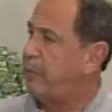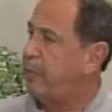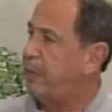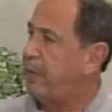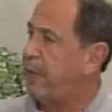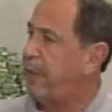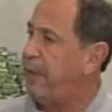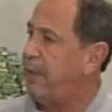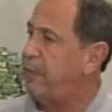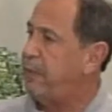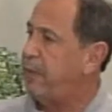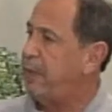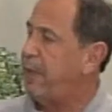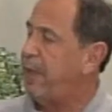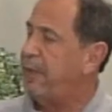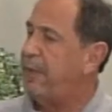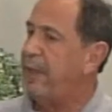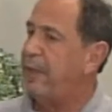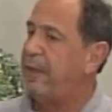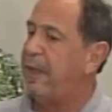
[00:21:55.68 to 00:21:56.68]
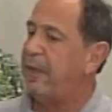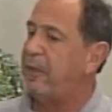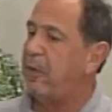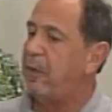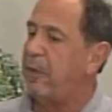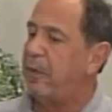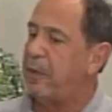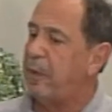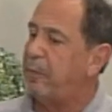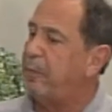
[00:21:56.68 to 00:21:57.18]
a book agent, and then they
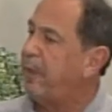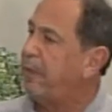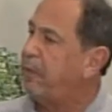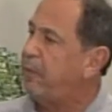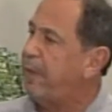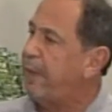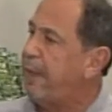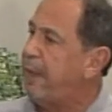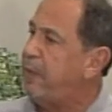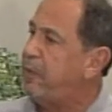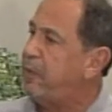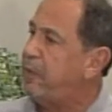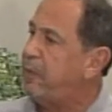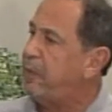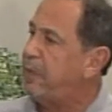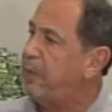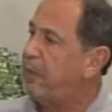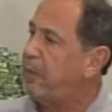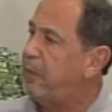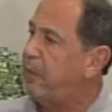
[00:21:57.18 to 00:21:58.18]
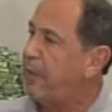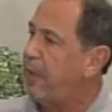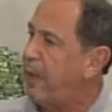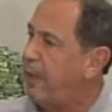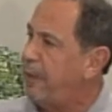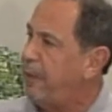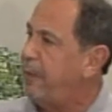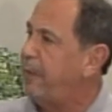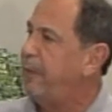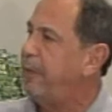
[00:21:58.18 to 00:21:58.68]
call them literary agents here in
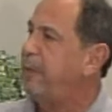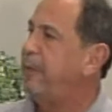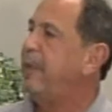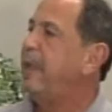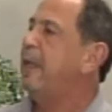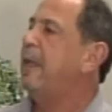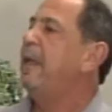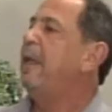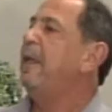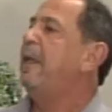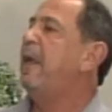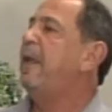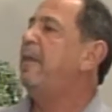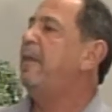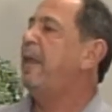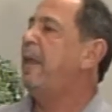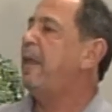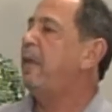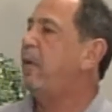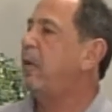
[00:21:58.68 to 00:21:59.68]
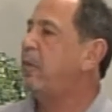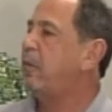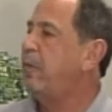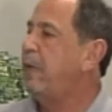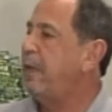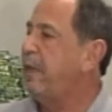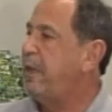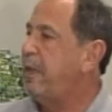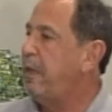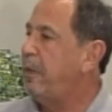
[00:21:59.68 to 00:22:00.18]
Hollywood and they are
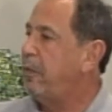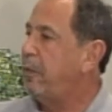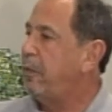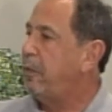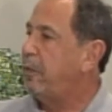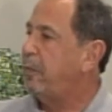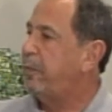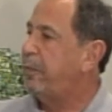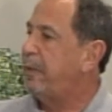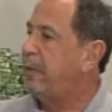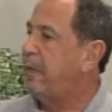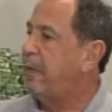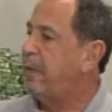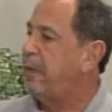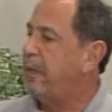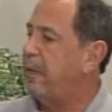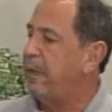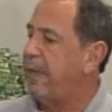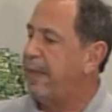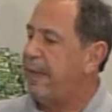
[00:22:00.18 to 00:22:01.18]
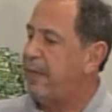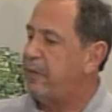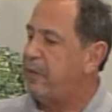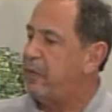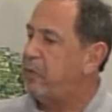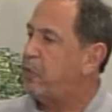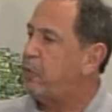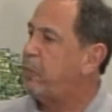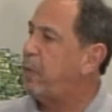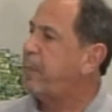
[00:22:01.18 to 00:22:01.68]
really uh,
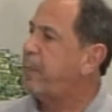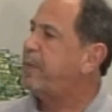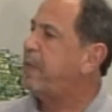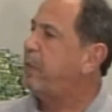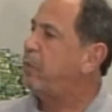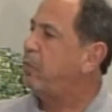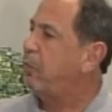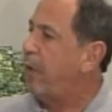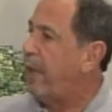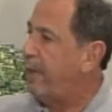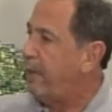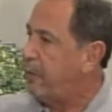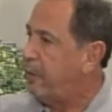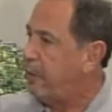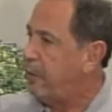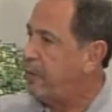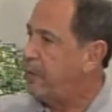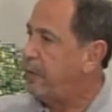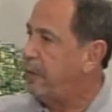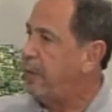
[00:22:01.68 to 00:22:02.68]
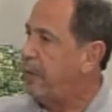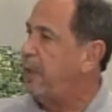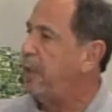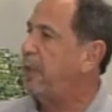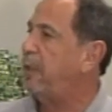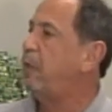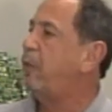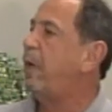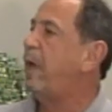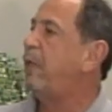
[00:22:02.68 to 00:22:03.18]
agents who represent writers
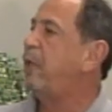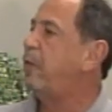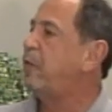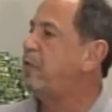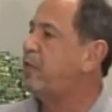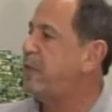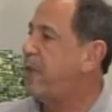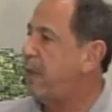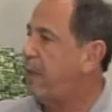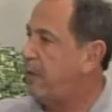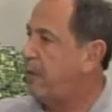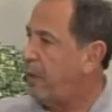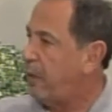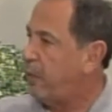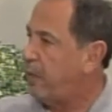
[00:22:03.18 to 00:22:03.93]
uh, who either sell